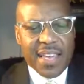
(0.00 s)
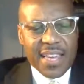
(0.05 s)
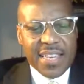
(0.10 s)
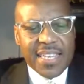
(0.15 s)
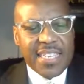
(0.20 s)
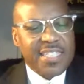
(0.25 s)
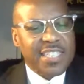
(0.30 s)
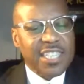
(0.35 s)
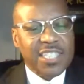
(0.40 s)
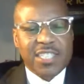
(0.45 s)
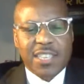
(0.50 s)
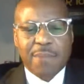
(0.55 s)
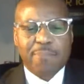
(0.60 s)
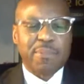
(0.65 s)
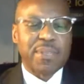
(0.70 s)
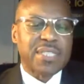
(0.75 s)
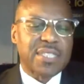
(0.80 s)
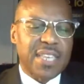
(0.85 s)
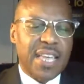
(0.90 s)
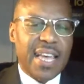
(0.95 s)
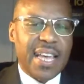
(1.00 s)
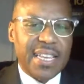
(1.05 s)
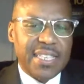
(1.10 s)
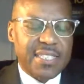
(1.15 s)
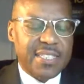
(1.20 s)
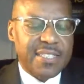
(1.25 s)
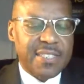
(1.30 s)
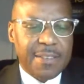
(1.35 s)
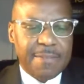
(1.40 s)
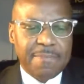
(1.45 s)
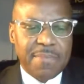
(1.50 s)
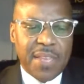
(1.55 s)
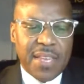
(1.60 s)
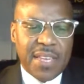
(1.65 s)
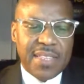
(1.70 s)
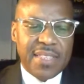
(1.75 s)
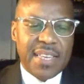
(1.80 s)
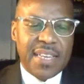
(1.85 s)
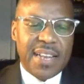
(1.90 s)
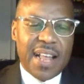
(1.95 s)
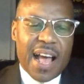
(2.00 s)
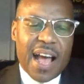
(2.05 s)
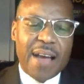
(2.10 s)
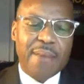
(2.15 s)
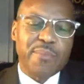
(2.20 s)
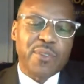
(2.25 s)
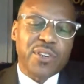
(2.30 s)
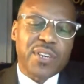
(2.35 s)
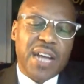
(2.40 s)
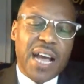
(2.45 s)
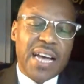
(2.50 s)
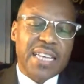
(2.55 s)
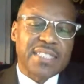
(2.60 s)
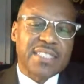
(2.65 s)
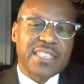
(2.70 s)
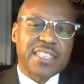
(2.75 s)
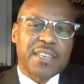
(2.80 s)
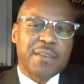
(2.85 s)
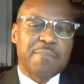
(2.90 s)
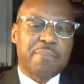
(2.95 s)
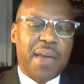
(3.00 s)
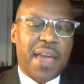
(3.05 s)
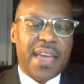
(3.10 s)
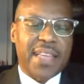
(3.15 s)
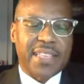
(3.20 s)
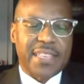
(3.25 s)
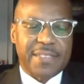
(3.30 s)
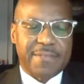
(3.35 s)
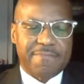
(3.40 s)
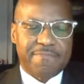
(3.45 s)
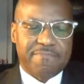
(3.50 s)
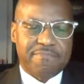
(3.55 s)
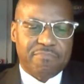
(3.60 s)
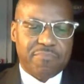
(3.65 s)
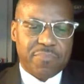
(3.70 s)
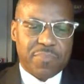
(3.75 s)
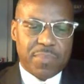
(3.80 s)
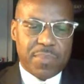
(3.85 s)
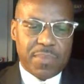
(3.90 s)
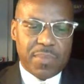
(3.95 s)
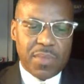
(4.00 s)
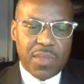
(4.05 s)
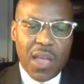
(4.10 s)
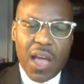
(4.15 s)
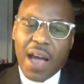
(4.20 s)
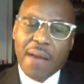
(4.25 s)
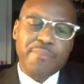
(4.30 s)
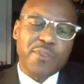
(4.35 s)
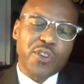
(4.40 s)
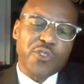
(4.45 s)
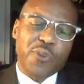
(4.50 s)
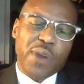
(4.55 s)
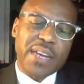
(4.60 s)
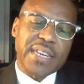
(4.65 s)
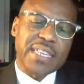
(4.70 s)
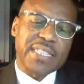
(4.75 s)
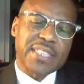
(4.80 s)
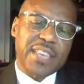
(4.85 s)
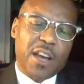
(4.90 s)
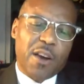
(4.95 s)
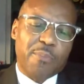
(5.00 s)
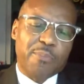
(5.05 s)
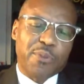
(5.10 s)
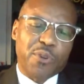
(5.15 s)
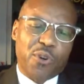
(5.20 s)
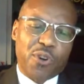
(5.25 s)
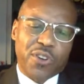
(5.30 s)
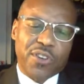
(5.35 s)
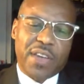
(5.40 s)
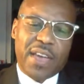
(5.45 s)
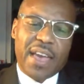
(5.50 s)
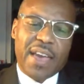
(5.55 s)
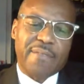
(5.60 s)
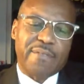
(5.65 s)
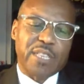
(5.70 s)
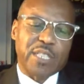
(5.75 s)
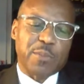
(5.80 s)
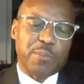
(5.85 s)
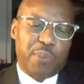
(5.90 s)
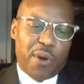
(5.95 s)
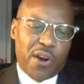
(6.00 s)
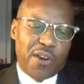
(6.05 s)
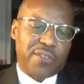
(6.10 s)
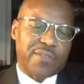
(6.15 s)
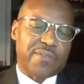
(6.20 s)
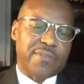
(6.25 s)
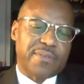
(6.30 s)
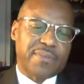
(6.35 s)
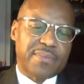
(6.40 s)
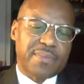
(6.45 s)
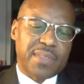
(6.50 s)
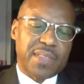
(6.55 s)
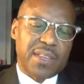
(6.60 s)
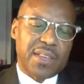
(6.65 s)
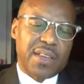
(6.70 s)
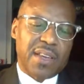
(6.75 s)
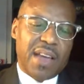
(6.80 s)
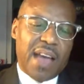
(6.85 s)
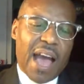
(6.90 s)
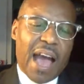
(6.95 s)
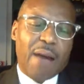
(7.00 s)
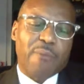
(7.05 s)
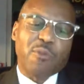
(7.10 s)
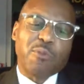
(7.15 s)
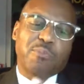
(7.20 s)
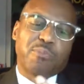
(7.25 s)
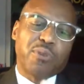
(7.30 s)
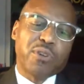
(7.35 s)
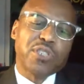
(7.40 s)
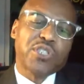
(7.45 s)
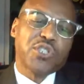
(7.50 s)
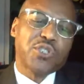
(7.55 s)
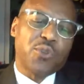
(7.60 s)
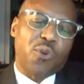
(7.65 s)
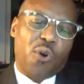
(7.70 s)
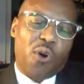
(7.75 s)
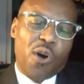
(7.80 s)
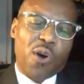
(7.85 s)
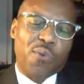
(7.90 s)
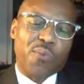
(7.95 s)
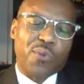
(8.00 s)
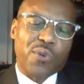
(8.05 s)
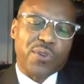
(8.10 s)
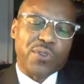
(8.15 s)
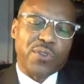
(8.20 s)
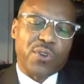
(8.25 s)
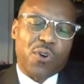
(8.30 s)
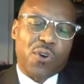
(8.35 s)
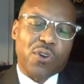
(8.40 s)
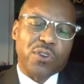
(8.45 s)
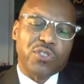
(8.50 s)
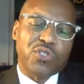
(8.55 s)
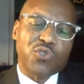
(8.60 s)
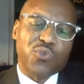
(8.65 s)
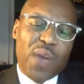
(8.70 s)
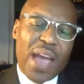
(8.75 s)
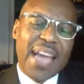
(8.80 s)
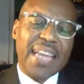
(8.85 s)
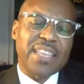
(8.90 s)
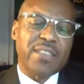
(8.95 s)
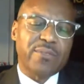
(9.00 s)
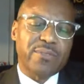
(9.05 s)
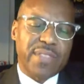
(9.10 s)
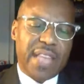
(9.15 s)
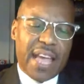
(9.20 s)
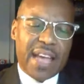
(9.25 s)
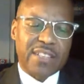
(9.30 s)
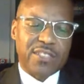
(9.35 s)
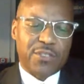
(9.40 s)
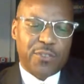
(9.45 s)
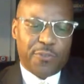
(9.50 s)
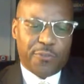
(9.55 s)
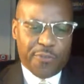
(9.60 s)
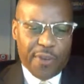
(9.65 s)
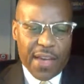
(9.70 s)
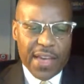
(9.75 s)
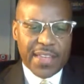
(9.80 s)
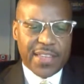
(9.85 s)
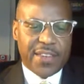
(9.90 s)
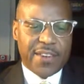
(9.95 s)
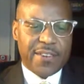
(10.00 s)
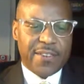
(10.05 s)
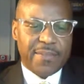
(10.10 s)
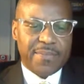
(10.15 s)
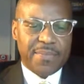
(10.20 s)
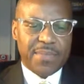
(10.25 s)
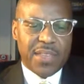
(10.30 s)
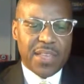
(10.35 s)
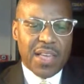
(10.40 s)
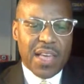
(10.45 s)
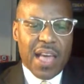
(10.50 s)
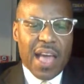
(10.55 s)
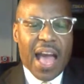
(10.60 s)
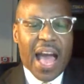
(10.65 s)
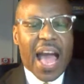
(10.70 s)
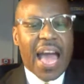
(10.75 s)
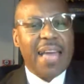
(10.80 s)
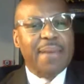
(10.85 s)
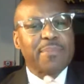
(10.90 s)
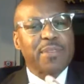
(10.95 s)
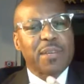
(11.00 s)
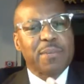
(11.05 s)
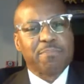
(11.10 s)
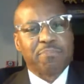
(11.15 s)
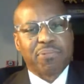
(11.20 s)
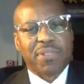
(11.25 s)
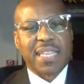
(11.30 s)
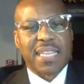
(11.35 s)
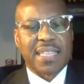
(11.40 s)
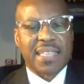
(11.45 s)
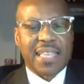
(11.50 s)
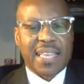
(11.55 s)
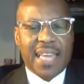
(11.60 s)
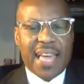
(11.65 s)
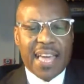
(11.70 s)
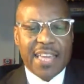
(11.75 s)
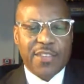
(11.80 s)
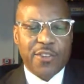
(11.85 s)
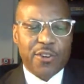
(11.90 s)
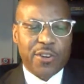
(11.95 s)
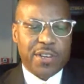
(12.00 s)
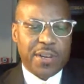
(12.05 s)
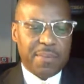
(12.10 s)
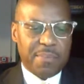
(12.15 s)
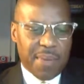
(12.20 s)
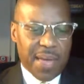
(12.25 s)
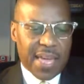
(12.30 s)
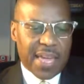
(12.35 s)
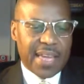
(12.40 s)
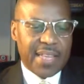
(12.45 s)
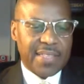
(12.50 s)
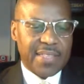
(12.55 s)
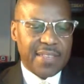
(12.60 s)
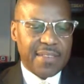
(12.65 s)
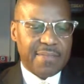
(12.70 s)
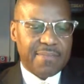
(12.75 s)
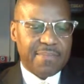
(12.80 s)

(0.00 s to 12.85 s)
And it just simply says that I'm your constant companion. I'm your greatest helper or your heaviest burden. I will push you onward or drag you down to failure. I am completely at your command.